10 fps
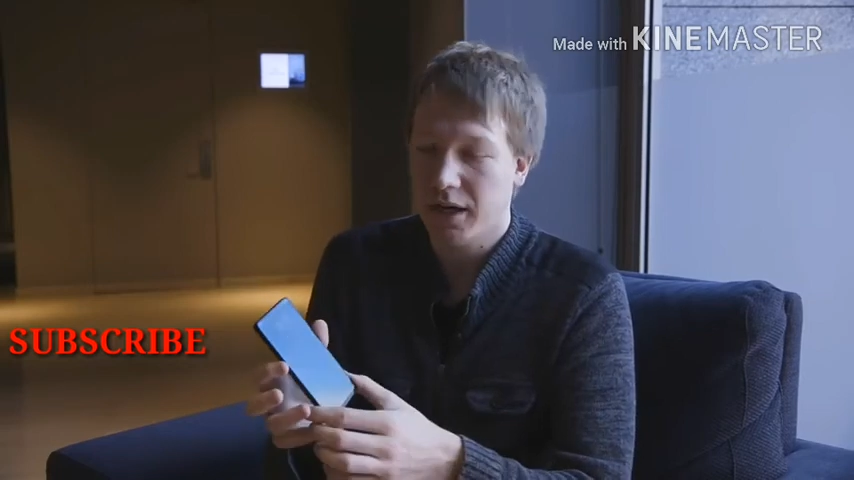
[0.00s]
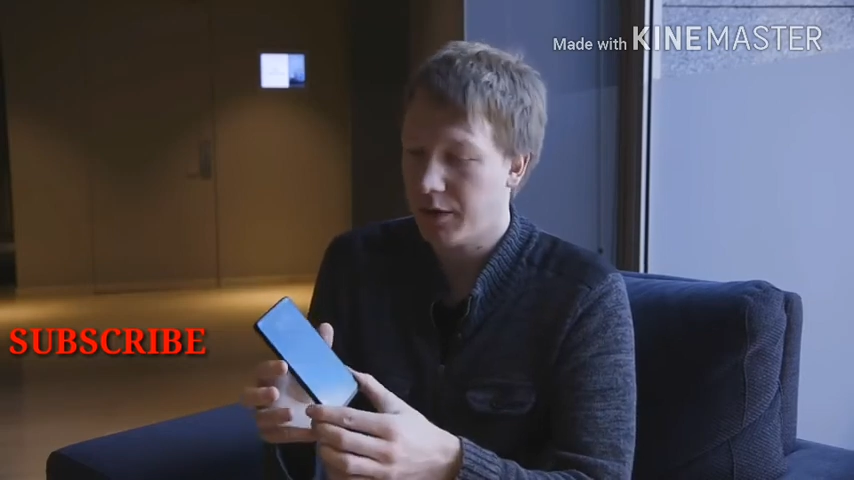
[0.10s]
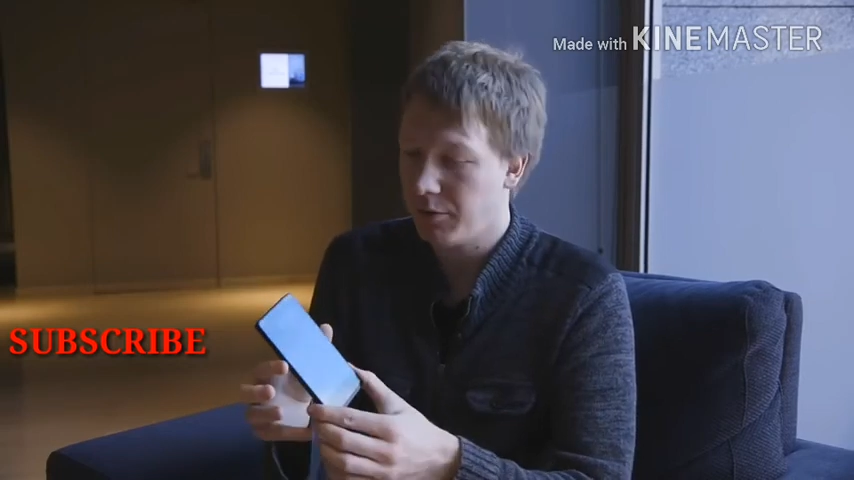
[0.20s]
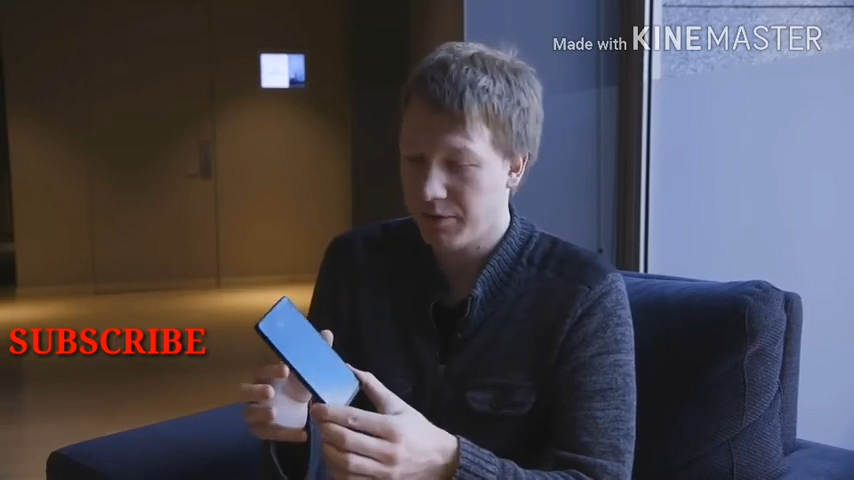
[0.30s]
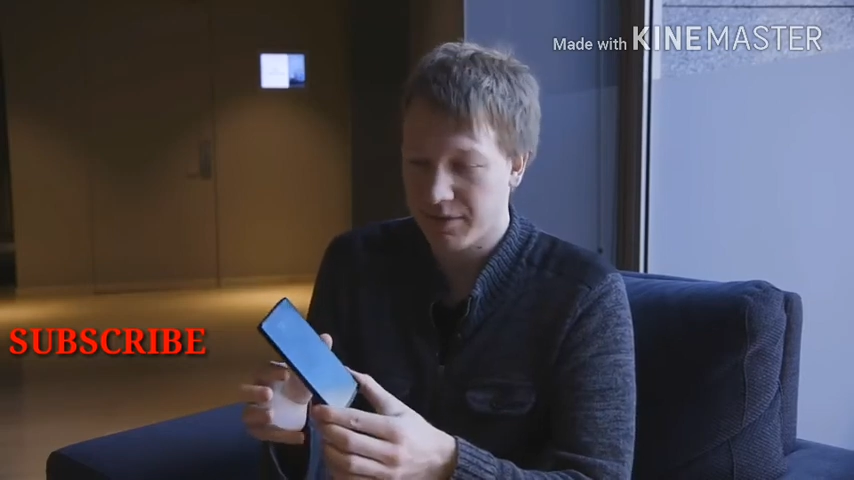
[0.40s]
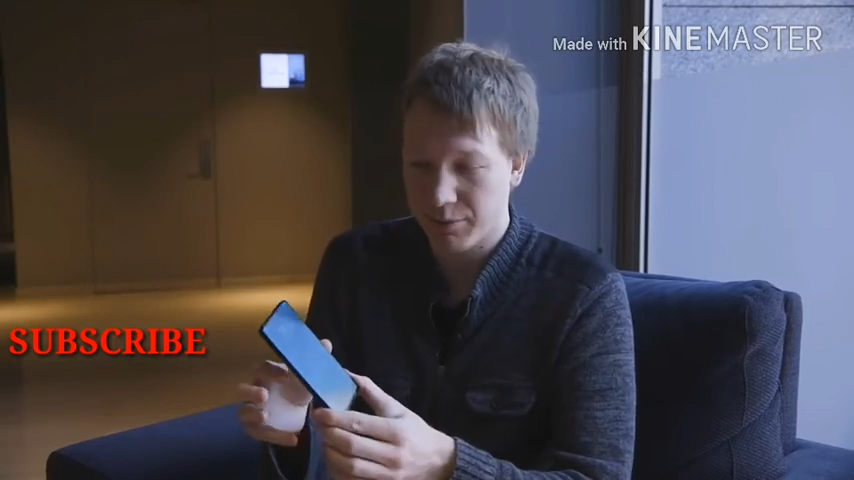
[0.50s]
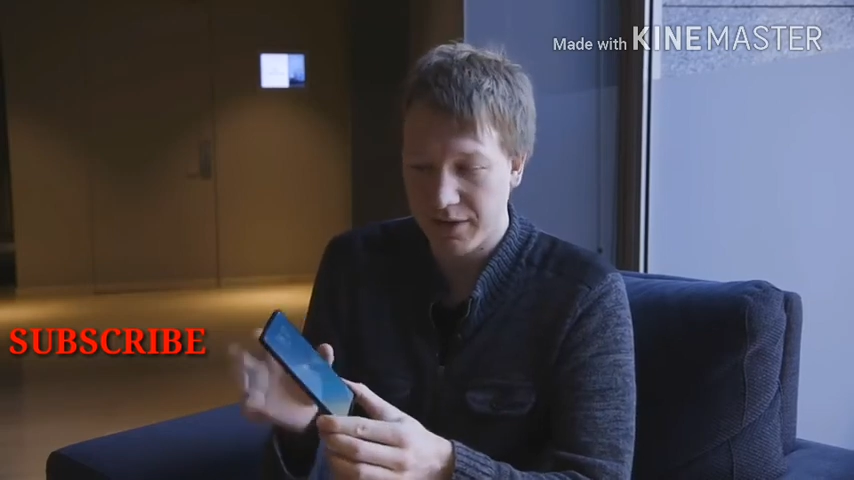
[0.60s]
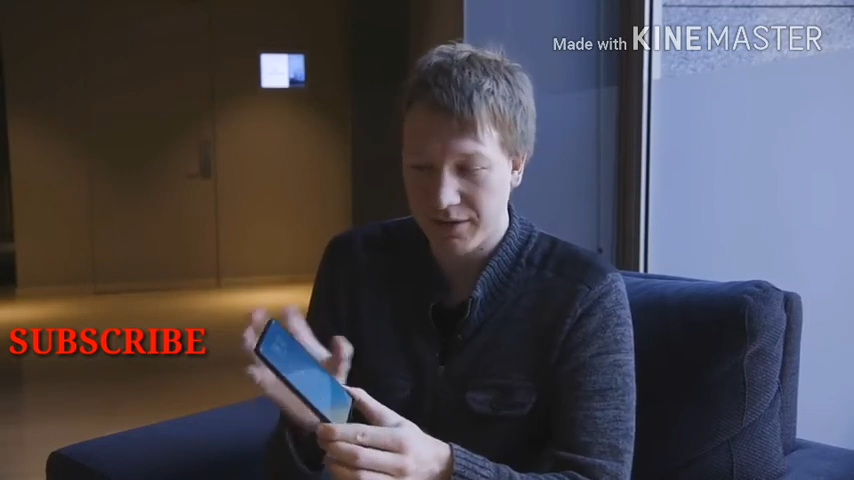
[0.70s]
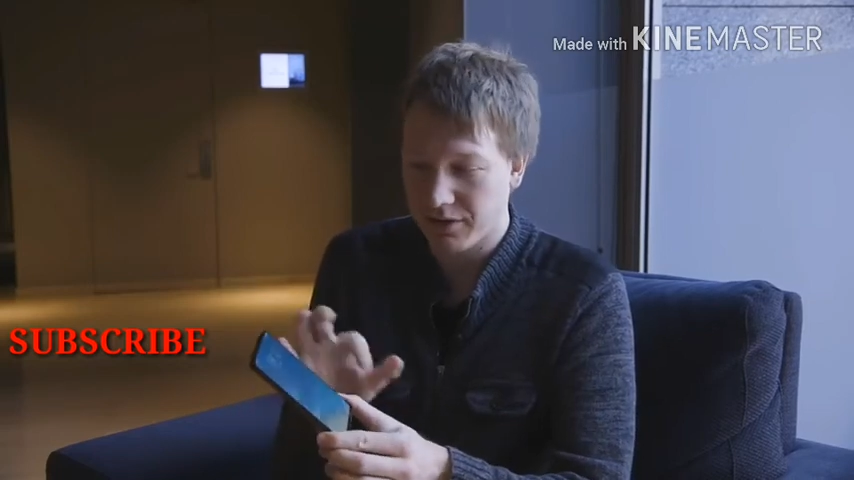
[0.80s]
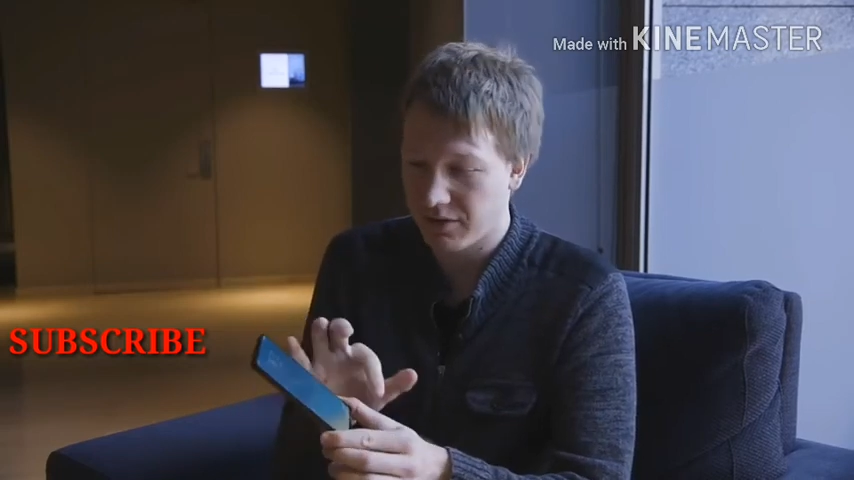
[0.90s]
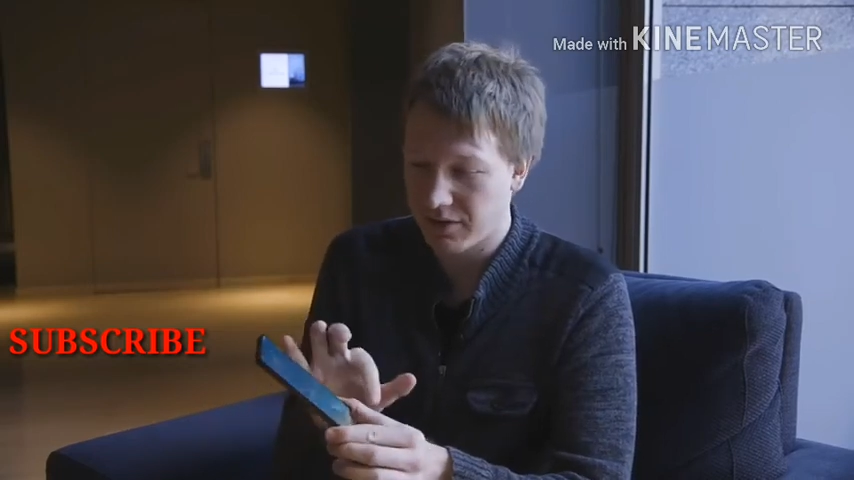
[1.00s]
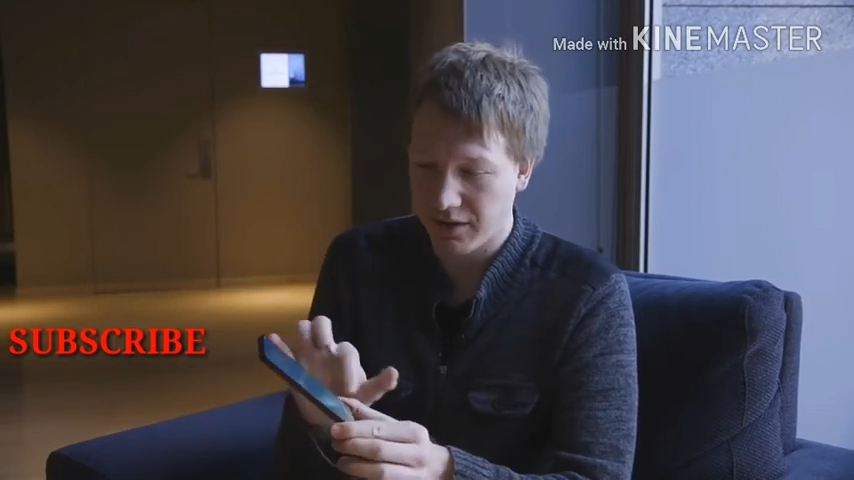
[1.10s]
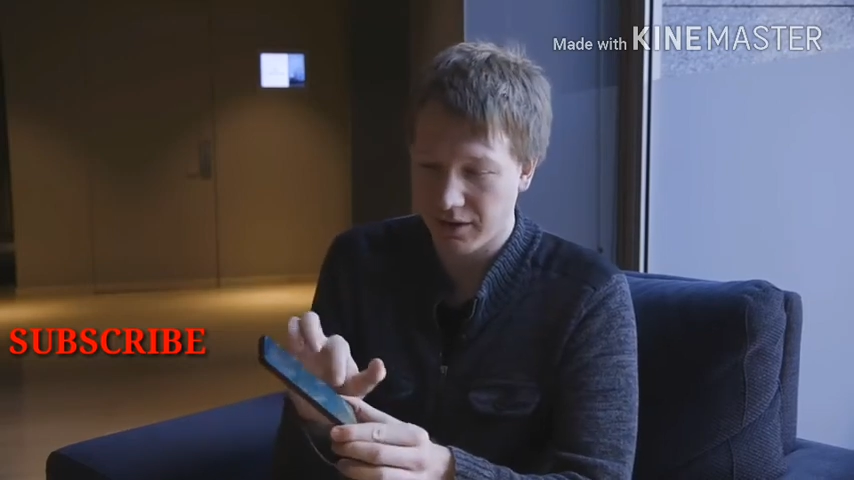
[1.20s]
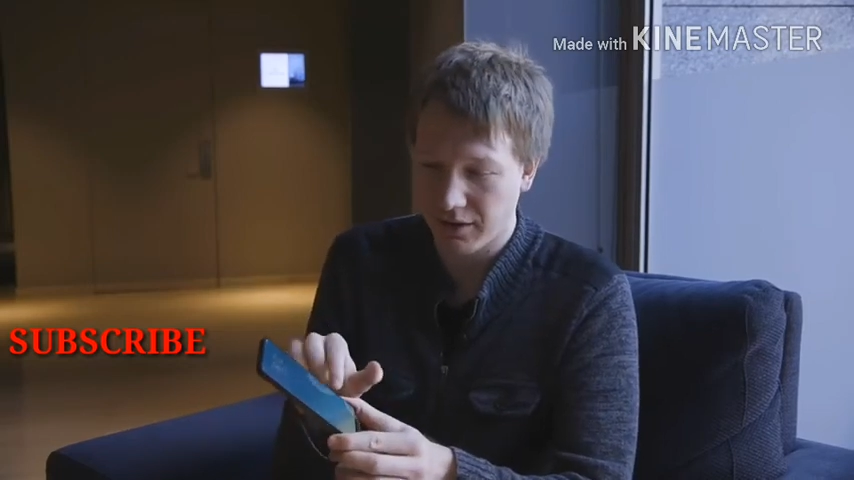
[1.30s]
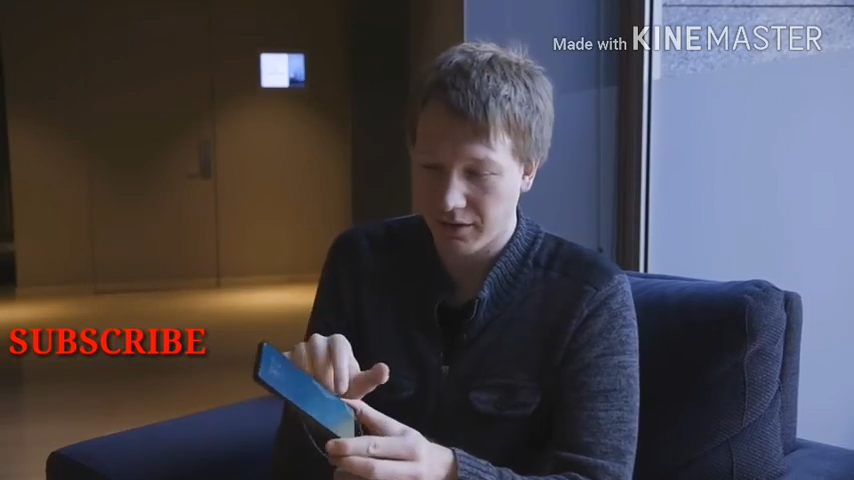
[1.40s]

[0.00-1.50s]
I wouldn't be surprised to see,